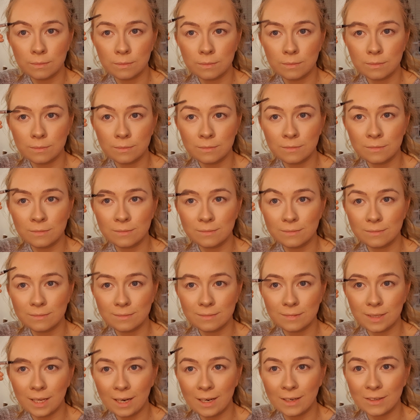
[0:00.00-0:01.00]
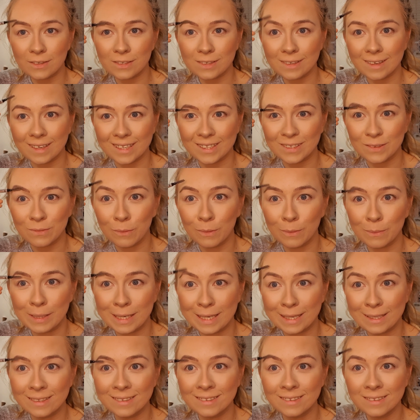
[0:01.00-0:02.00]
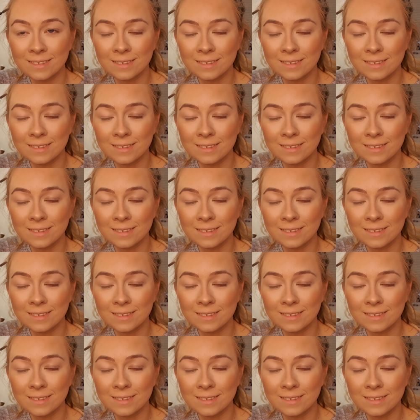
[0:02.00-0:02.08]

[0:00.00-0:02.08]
It looks like it's wobbling.